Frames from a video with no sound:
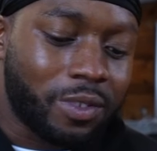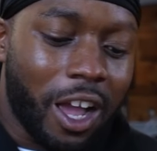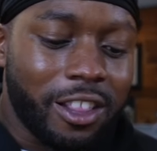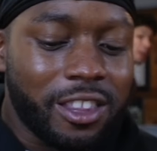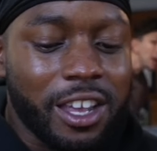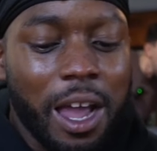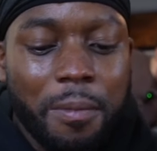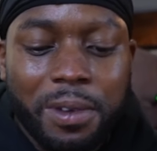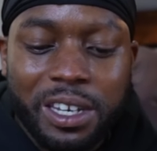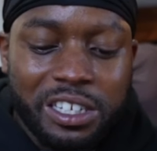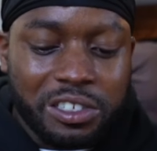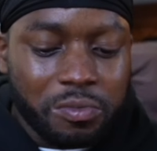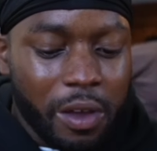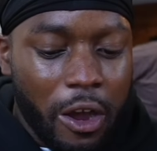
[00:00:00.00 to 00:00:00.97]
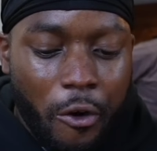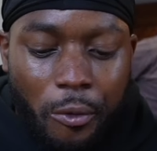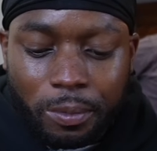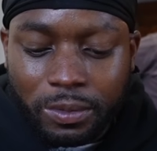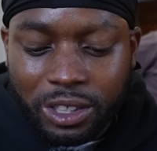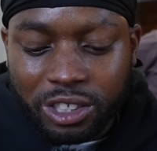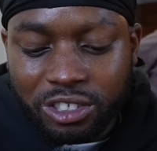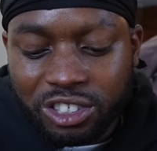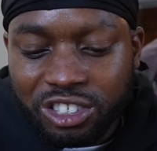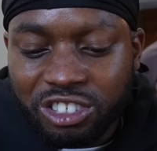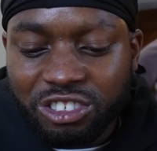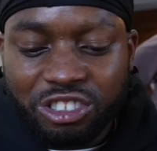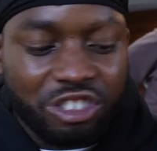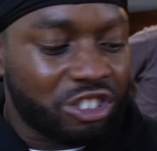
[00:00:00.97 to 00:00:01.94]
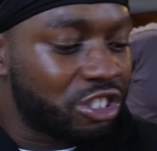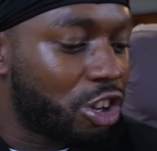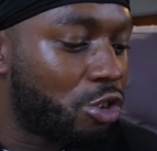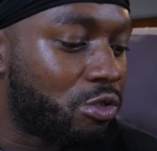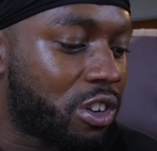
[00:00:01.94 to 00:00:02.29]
I think I'm gonna need some help because this is just low